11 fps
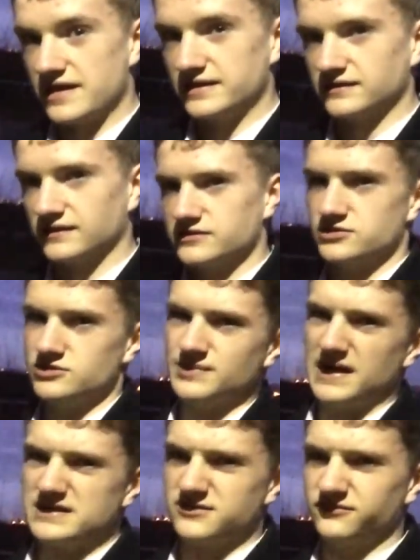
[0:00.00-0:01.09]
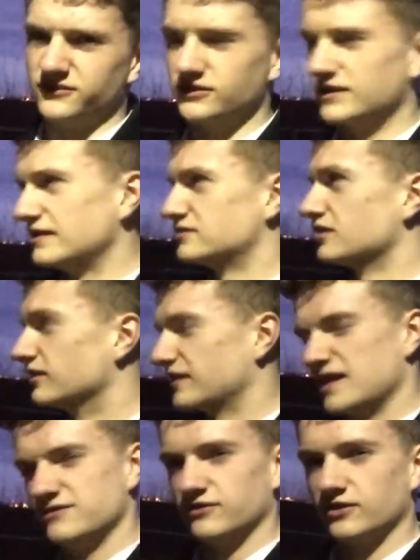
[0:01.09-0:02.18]
ate, like, two bites of food and then sort of
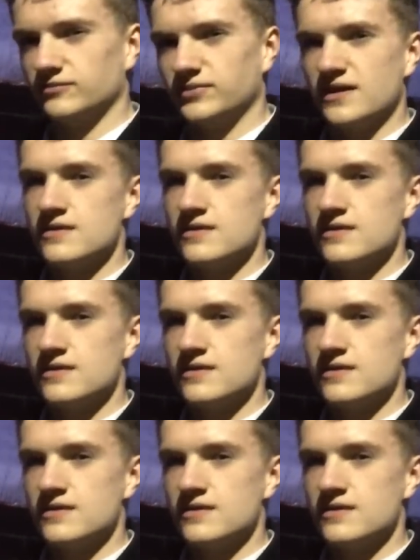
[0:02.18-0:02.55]
gave up.